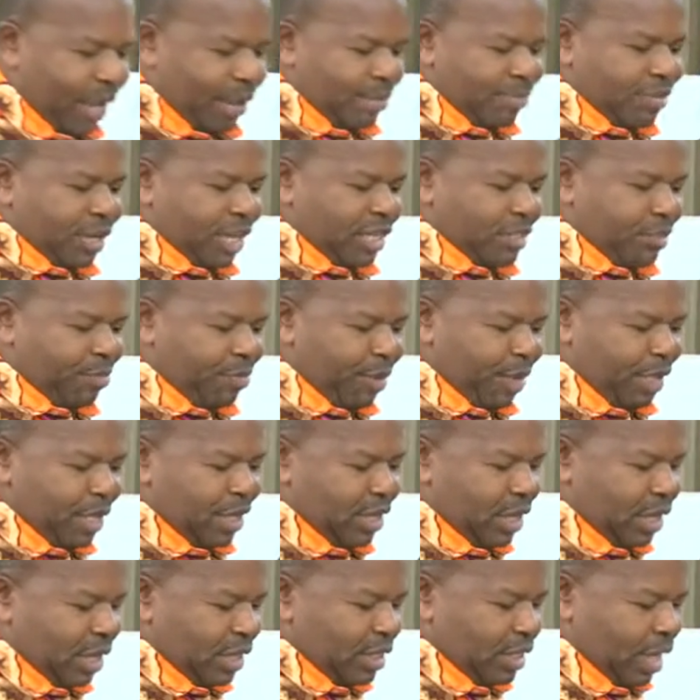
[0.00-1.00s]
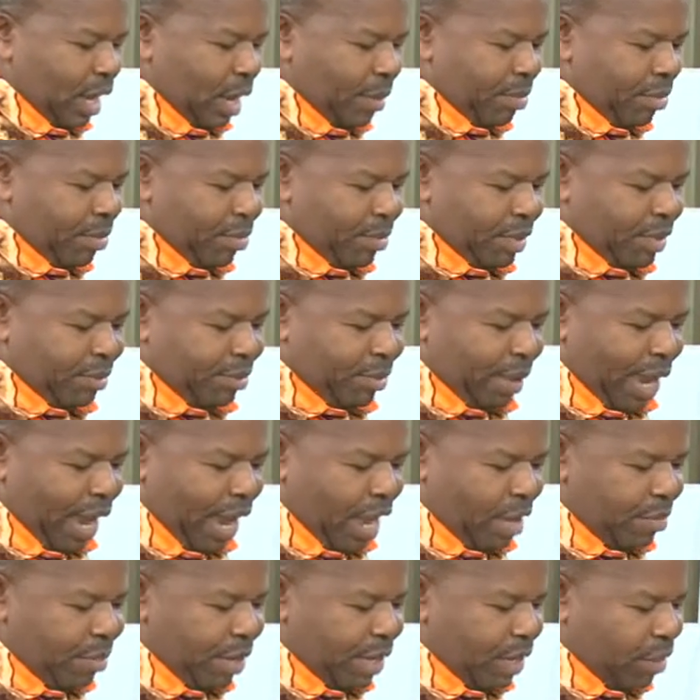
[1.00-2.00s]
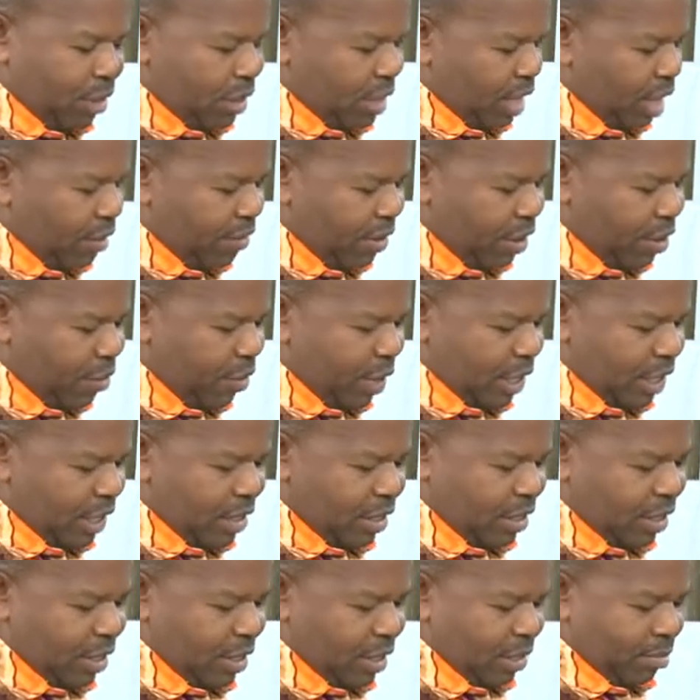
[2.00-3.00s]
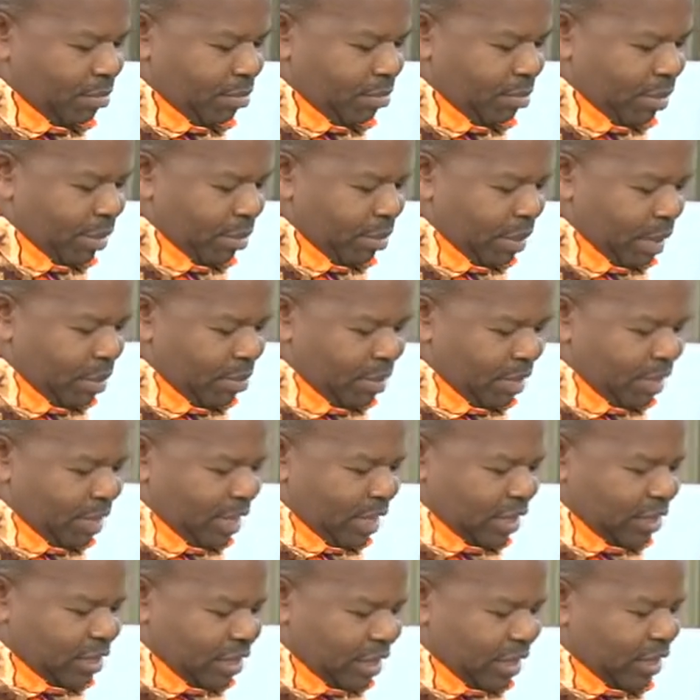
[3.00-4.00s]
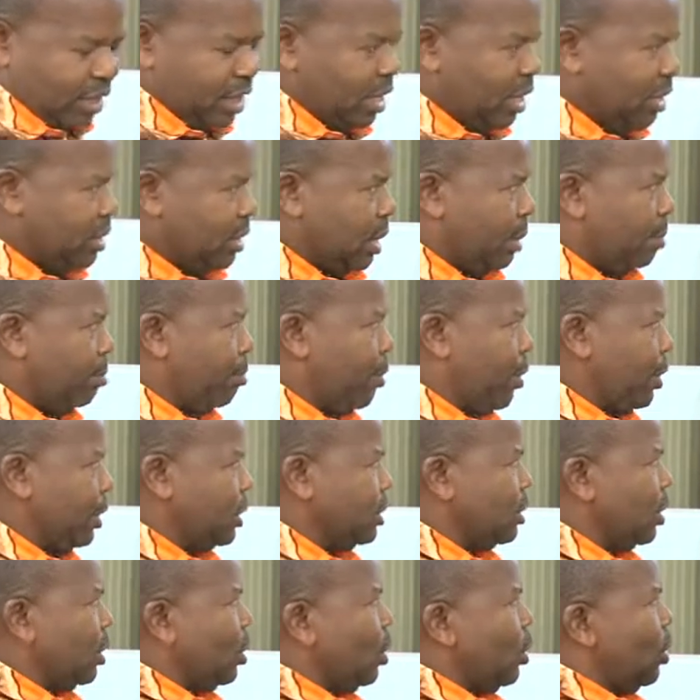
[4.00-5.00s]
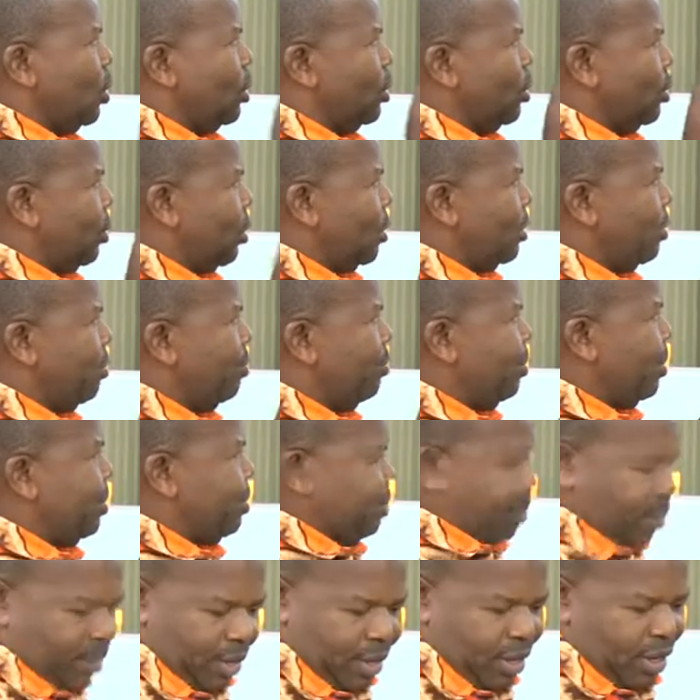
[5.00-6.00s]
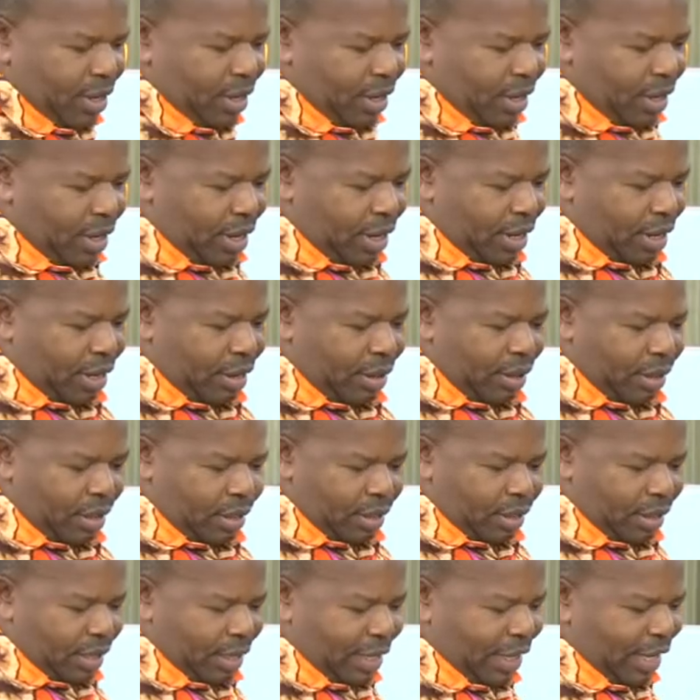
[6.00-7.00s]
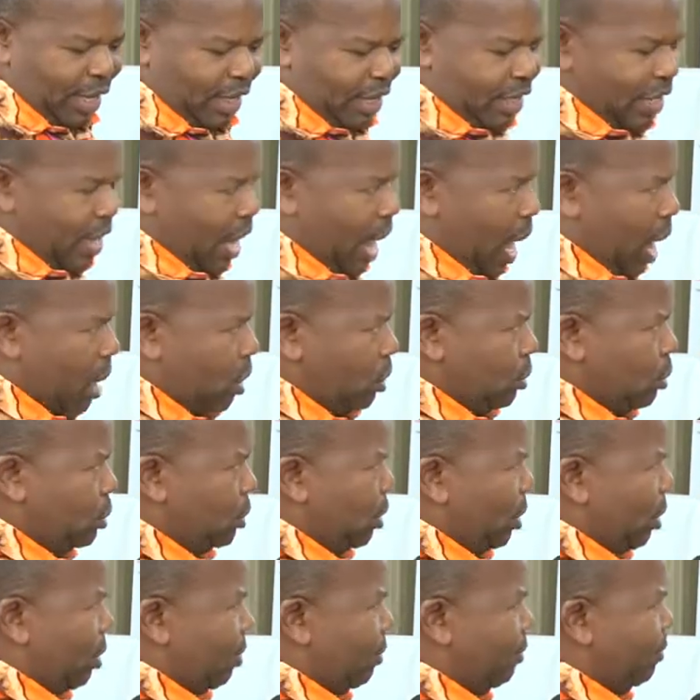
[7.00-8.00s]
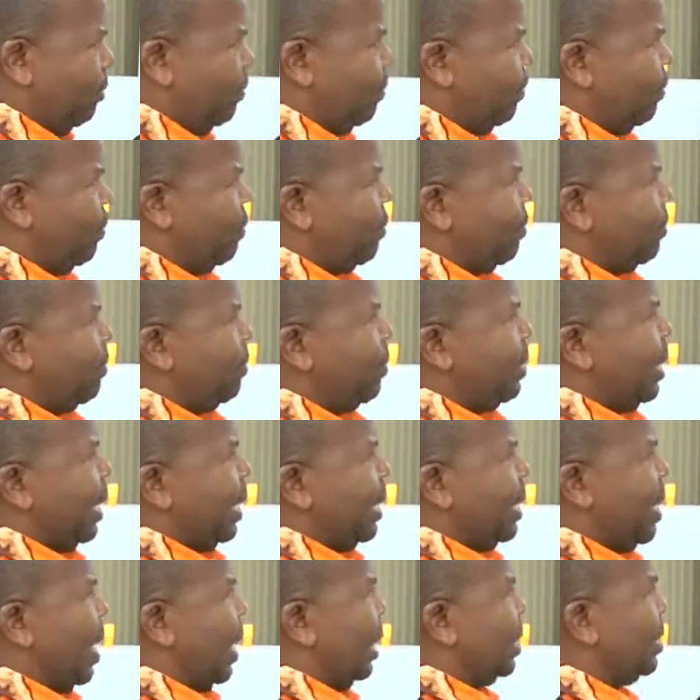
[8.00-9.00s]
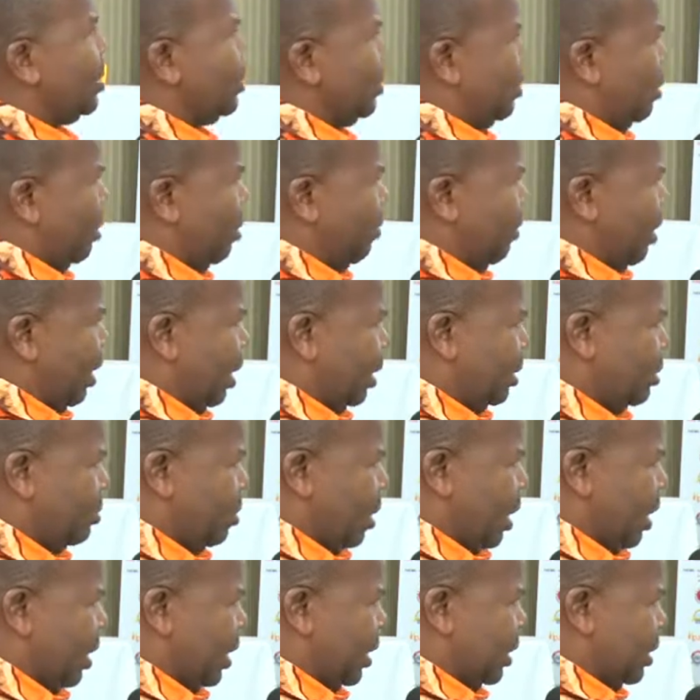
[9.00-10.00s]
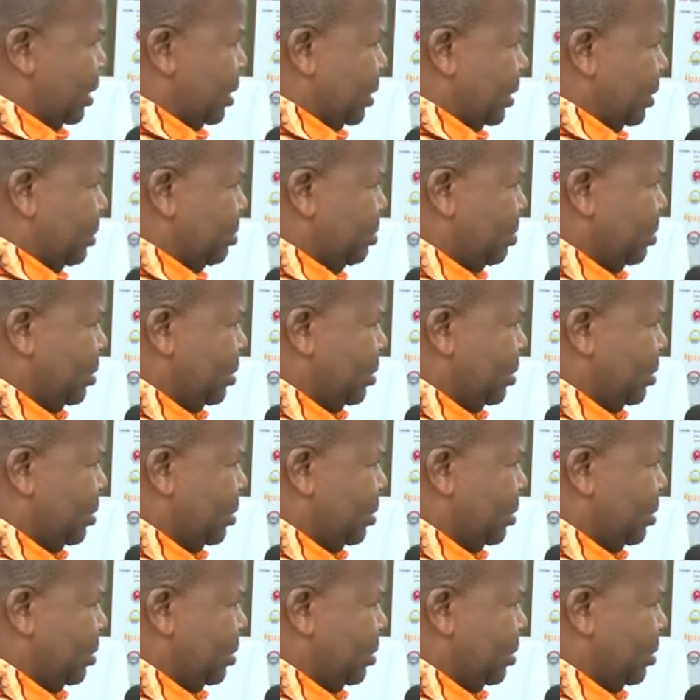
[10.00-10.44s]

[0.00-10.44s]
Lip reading: just picking it up, I may not have a question, but maybe just strengthening some points. Not getting out of the reaction of health workers.